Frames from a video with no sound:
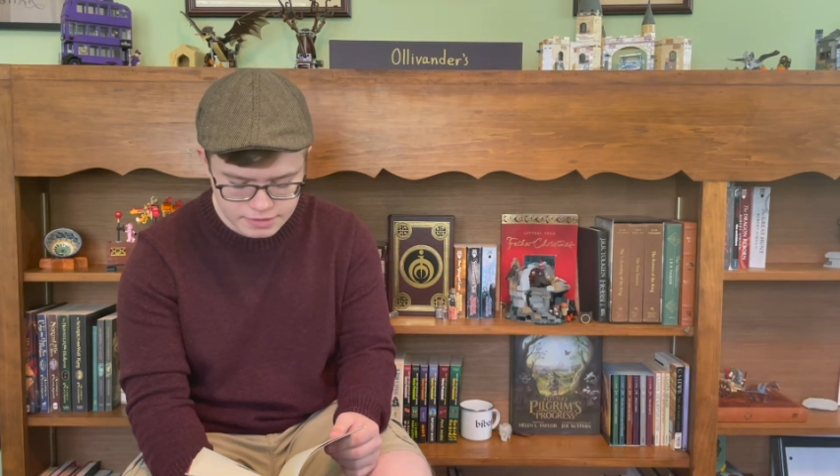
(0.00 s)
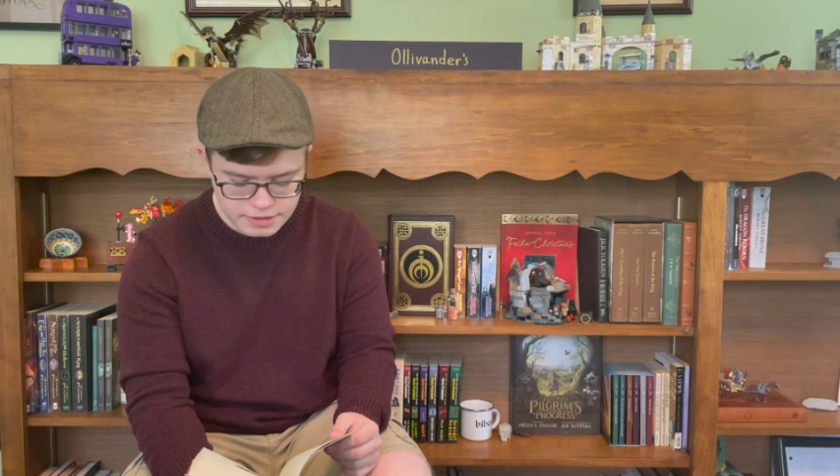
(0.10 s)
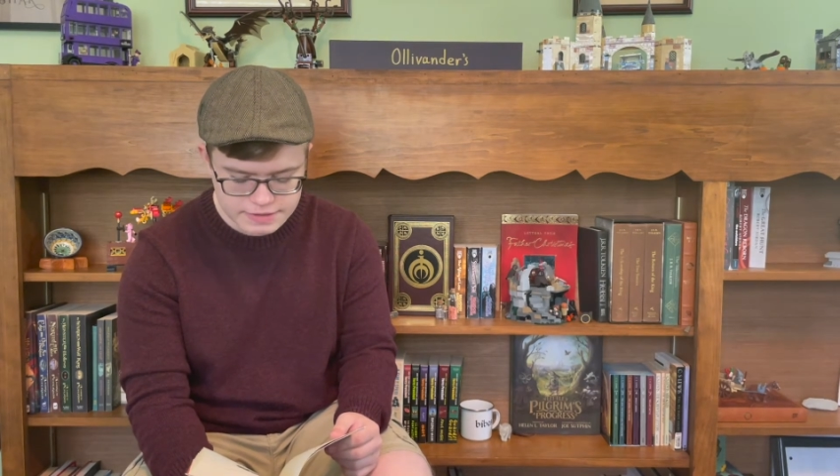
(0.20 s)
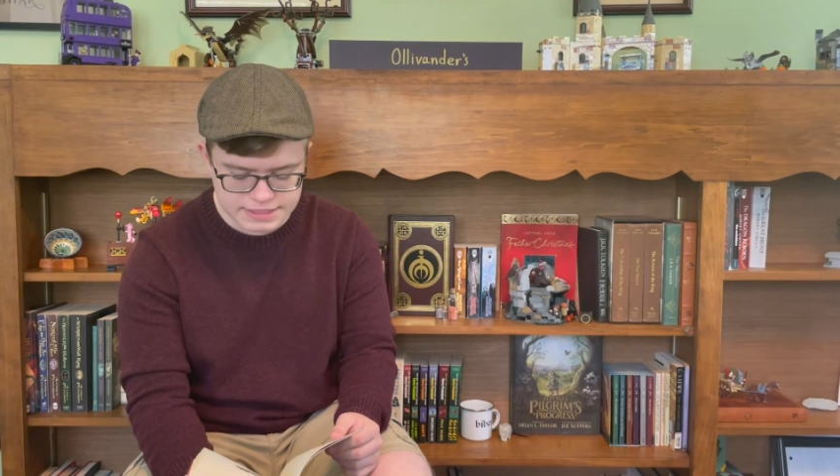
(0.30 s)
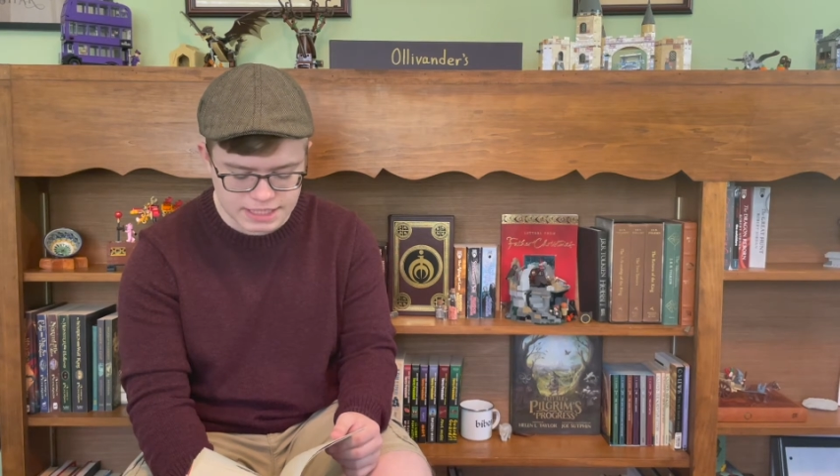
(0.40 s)

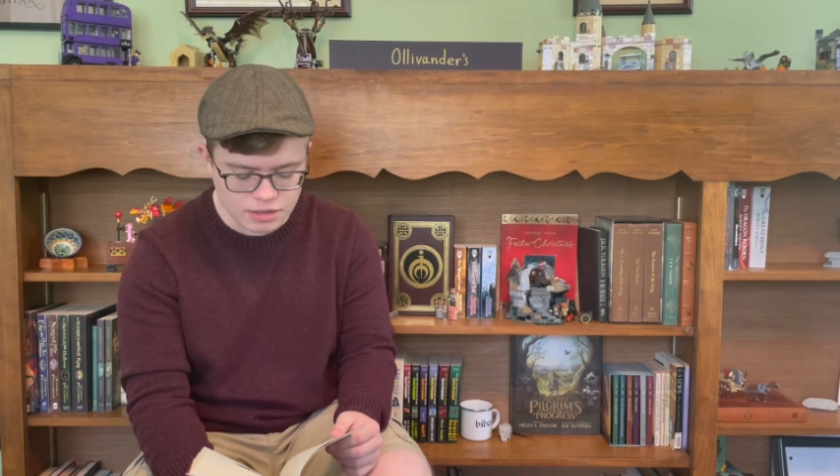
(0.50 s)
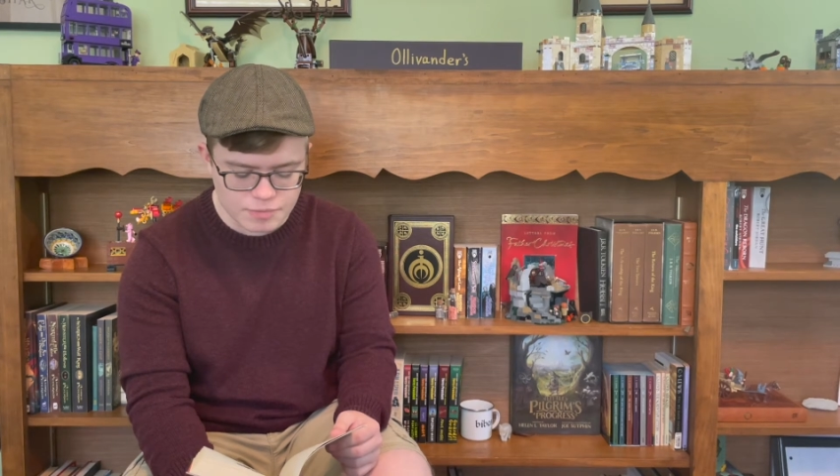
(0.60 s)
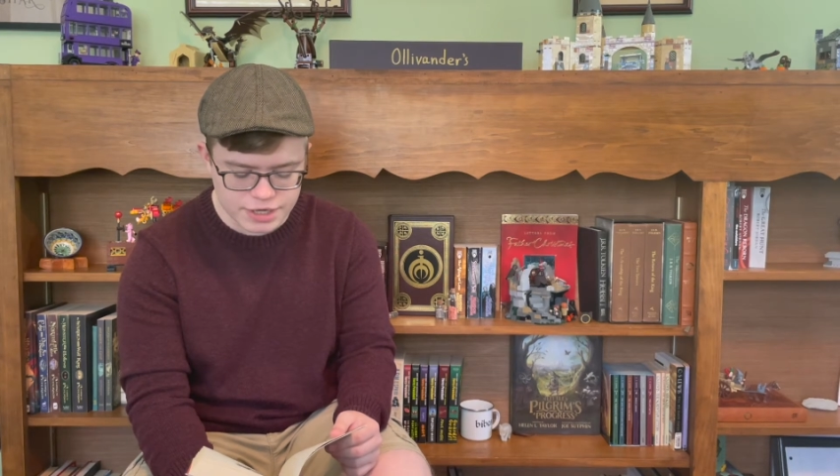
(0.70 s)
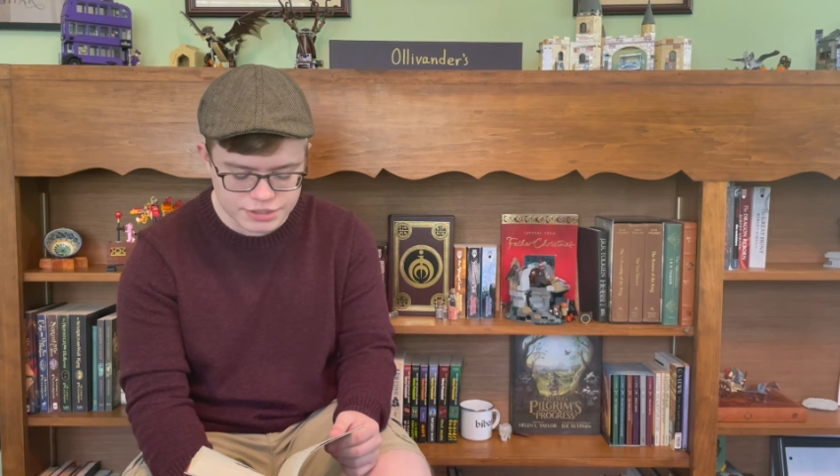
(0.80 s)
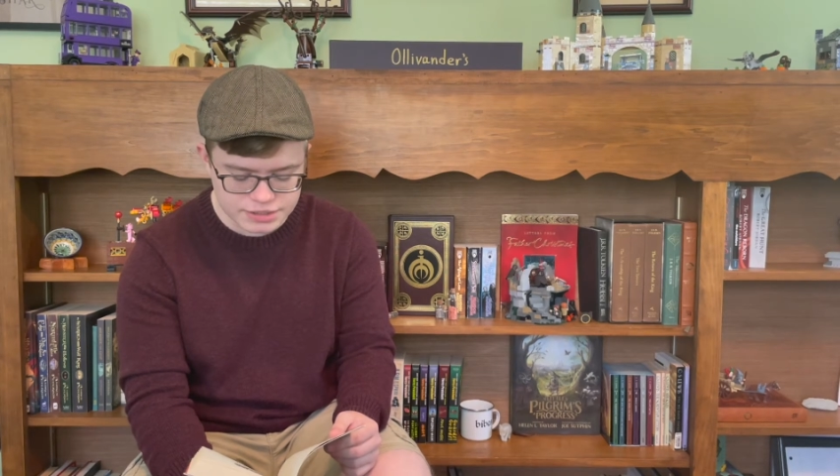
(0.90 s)
The
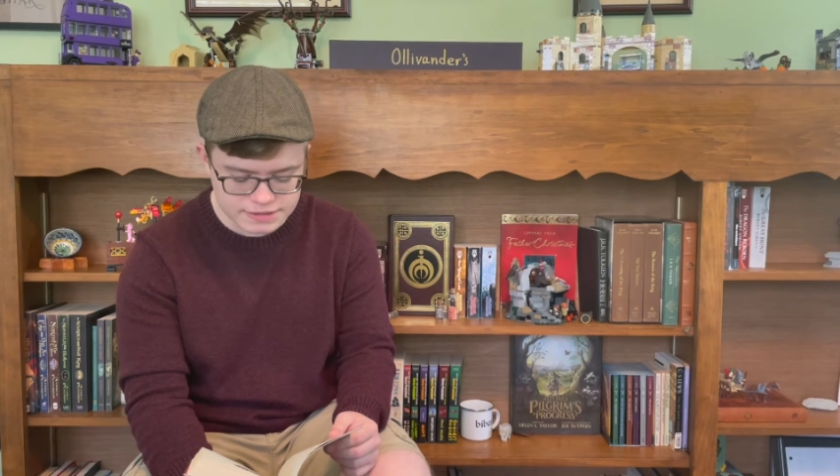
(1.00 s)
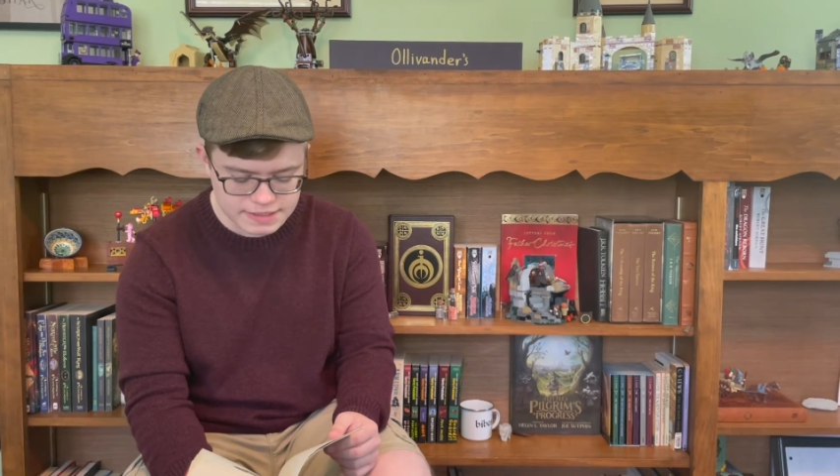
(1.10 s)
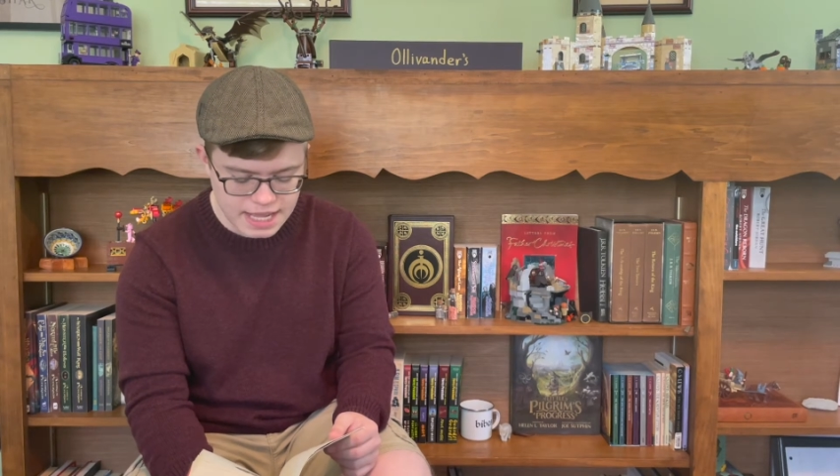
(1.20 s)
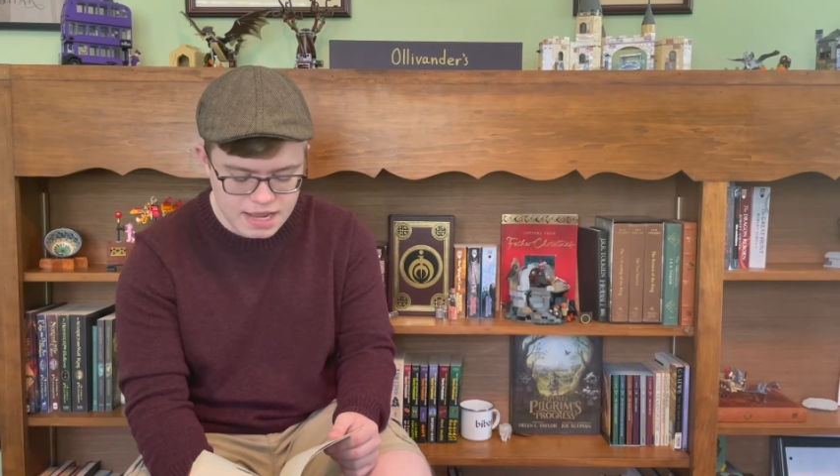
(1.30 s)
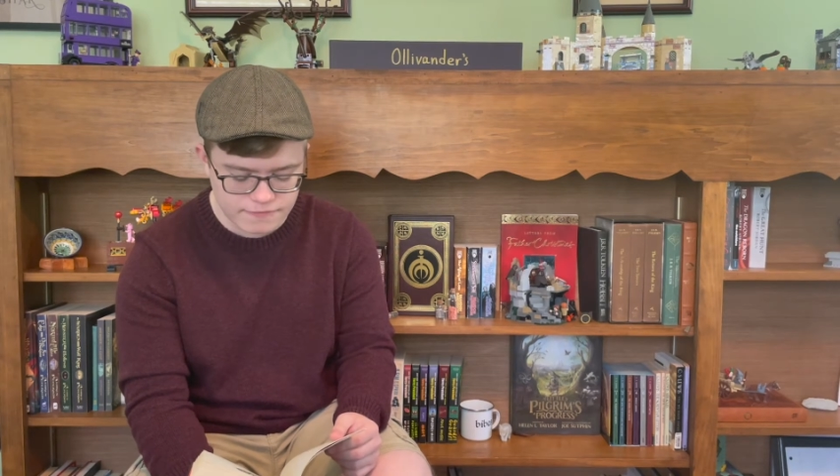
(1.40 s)
celebrations of
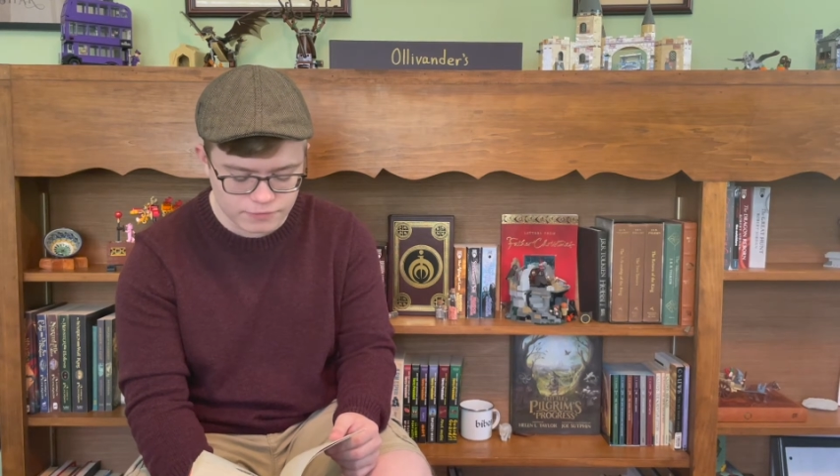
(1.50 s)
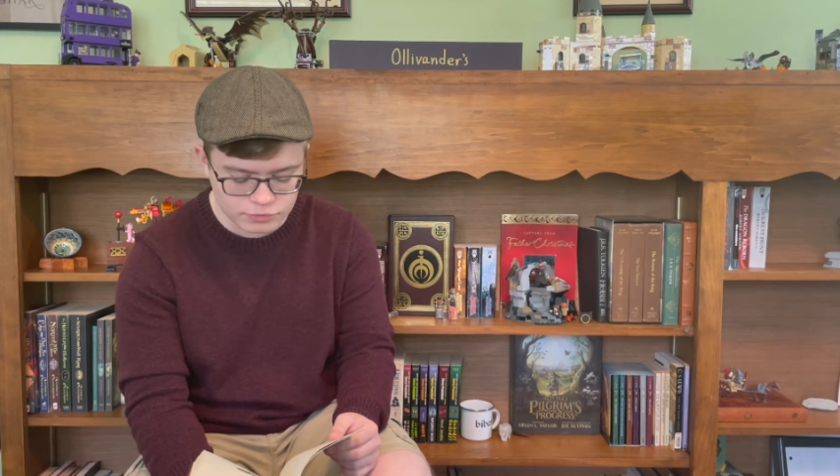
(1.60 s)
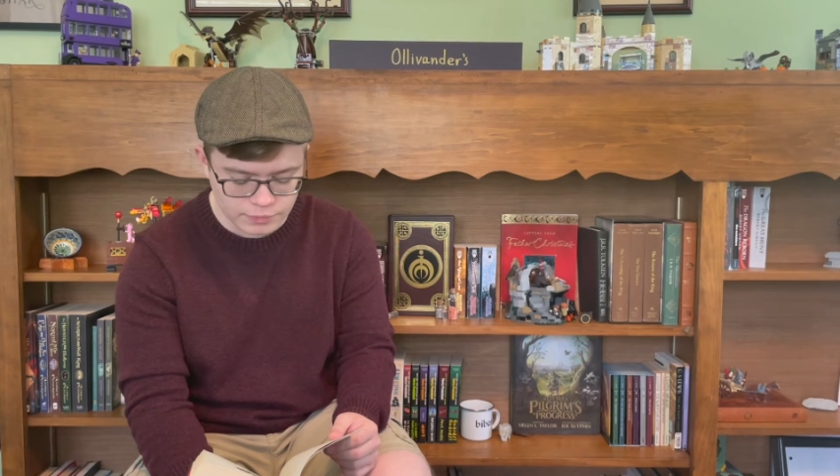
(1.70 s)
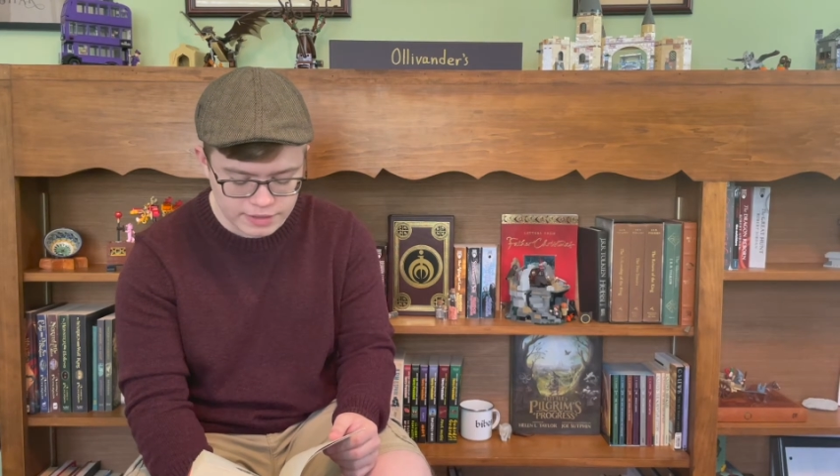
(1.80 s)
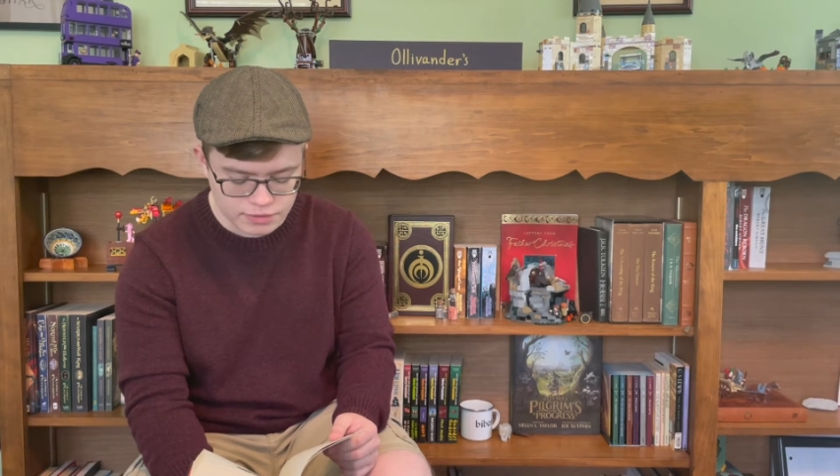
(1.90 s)
the
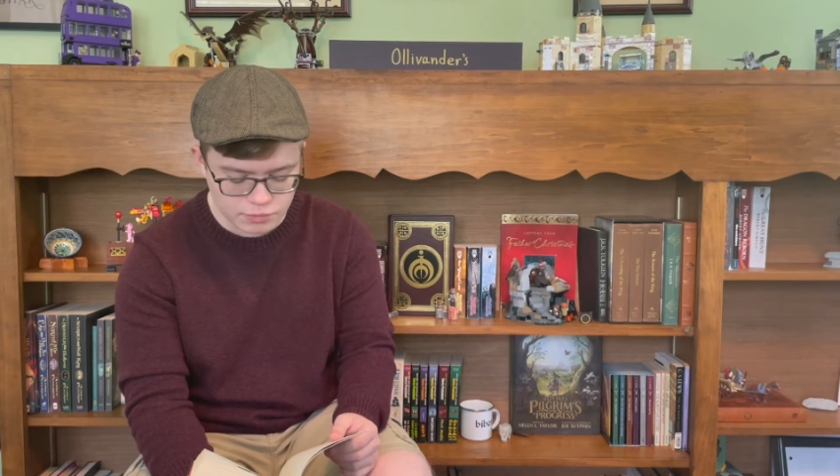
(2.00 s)
eightfold wheel